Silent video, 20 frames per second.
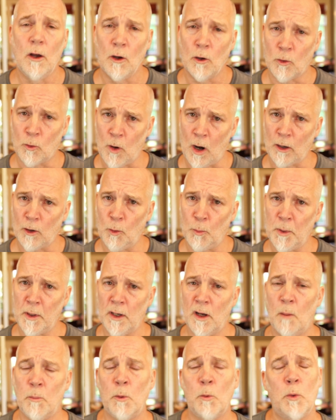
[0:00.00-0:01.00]
Crack open a
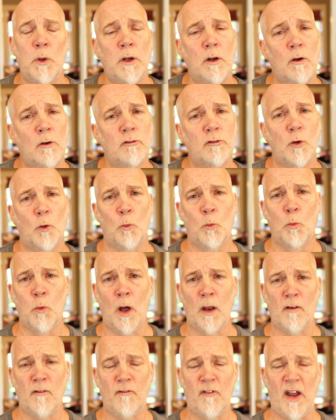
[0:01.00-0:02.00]
couple windows,
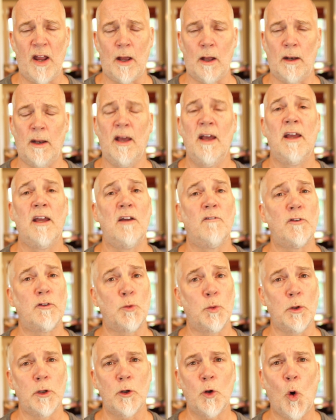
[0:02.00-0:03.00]
run a fan. If it's
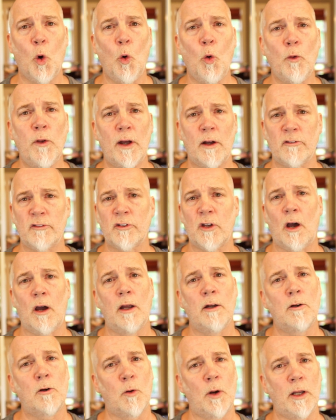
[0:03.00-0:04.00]
really cold
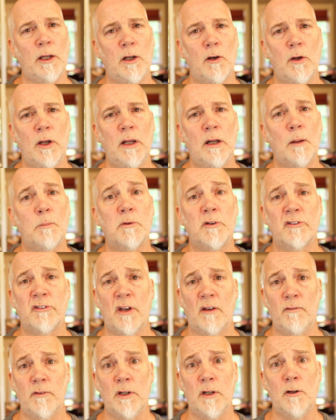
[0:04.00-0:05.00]
outside, crank your heat up to
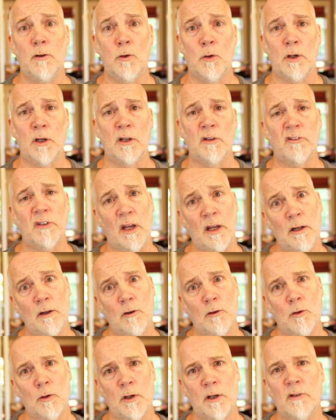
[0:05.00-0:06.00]
70 degrees, 80
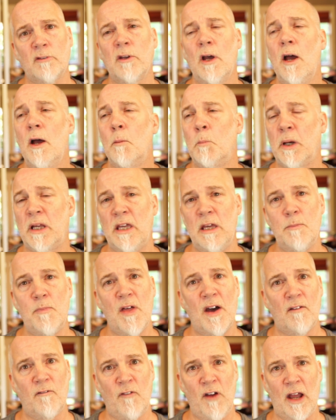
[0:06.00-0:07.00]
degrees, but keep
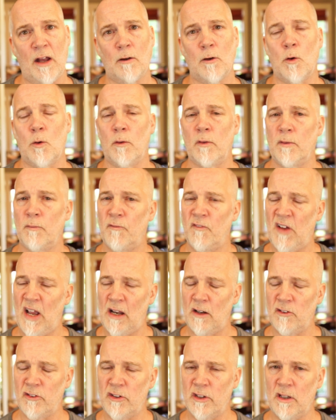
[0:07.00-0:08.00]
that fan going. The
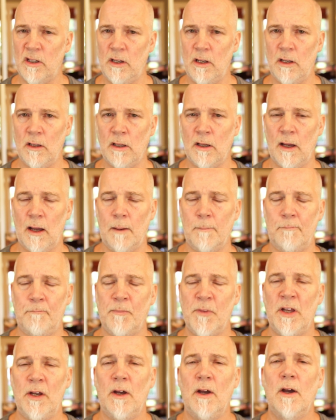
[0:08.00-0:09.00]
fan is the key to the game.
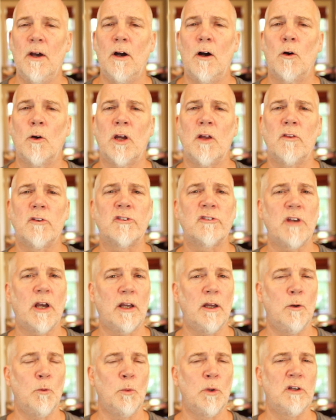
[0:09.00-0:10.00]
Okay, the
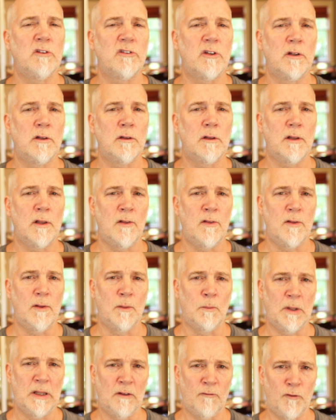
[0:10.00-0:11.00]
second reason
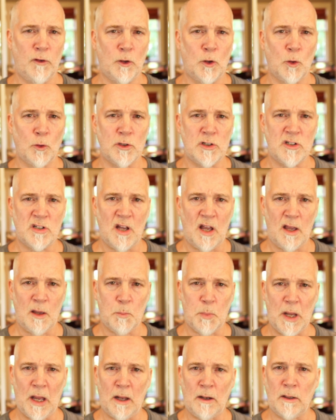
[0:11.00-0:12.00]
if you go to
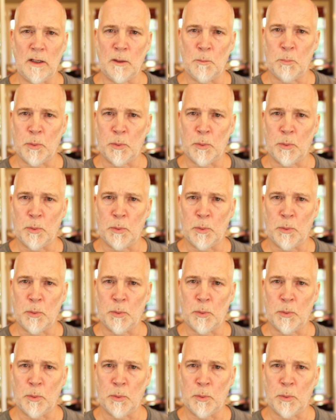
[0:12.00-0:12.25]
tape and it